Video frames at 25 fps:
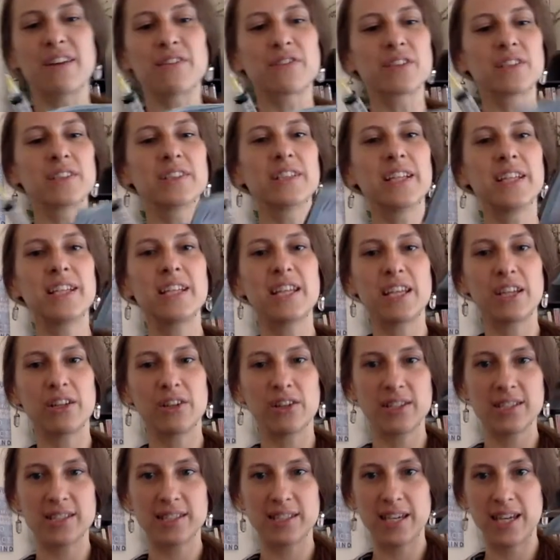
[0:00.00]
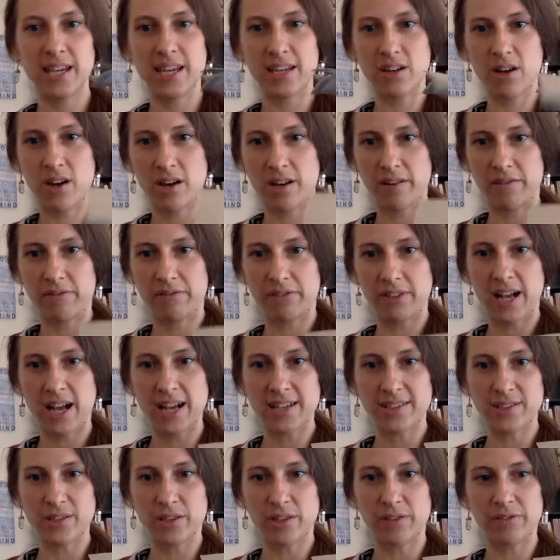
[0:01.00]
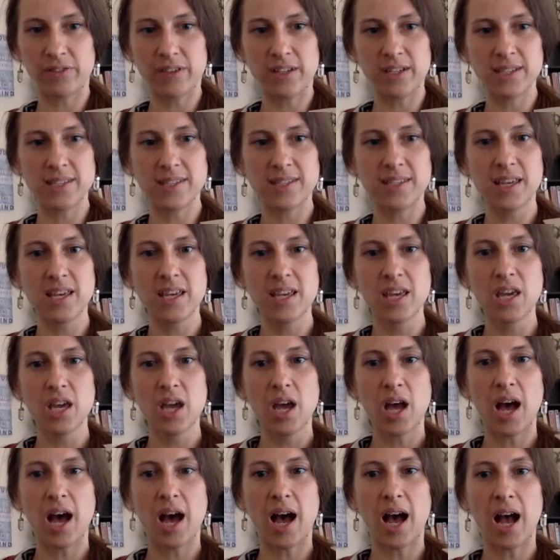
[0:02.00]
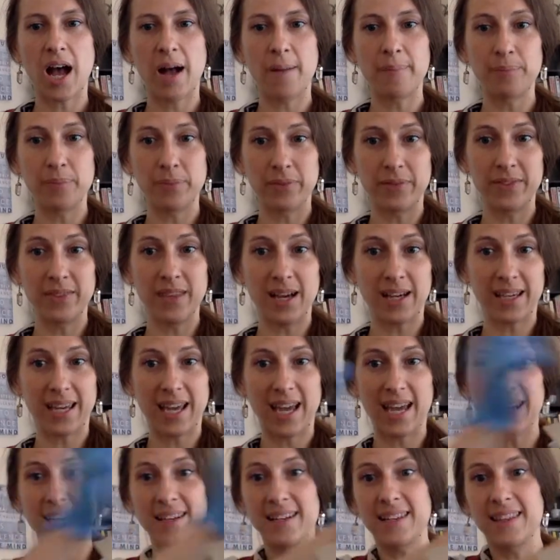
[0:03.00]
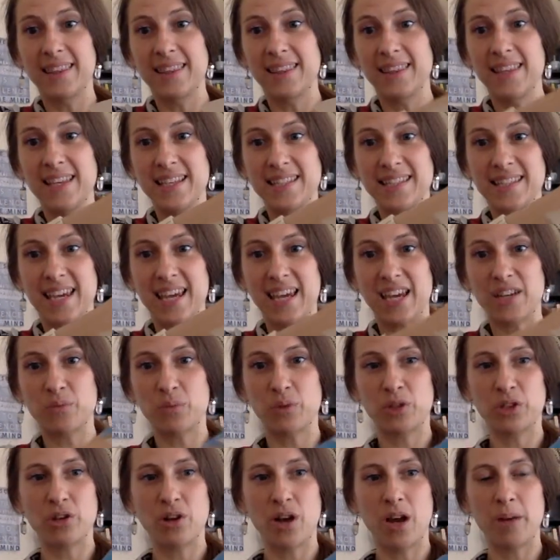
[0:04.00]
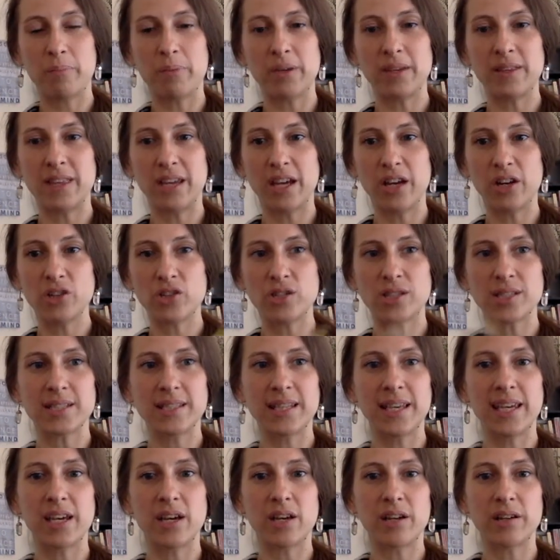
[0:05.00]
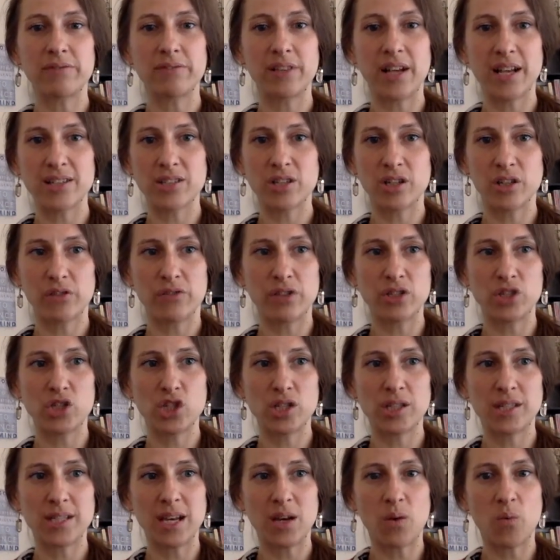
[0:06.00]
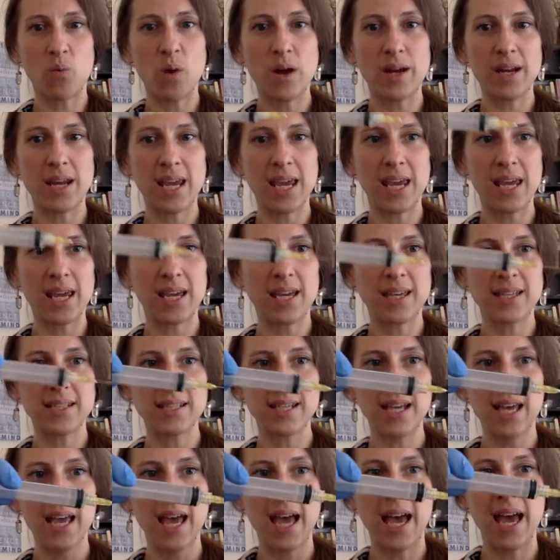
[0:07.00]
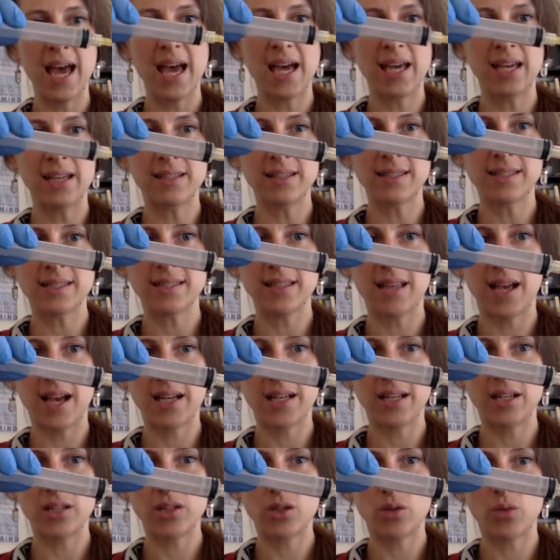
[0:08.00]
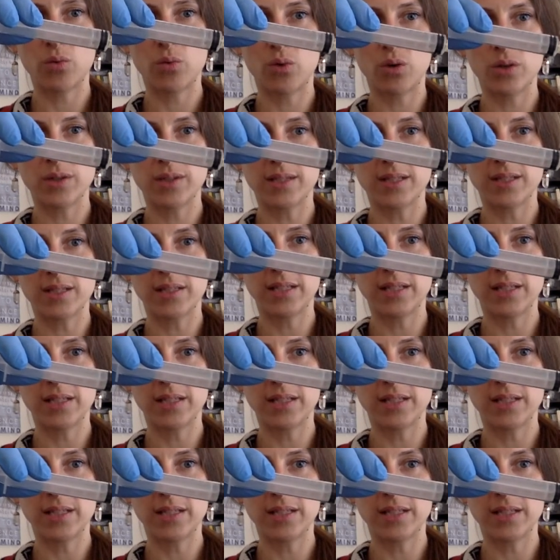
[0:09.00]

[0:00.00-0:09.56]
If the lid here is laying on a flat surface, again, this hand would not be there, just laying on a flat surface. Just take one hand and slide it towards the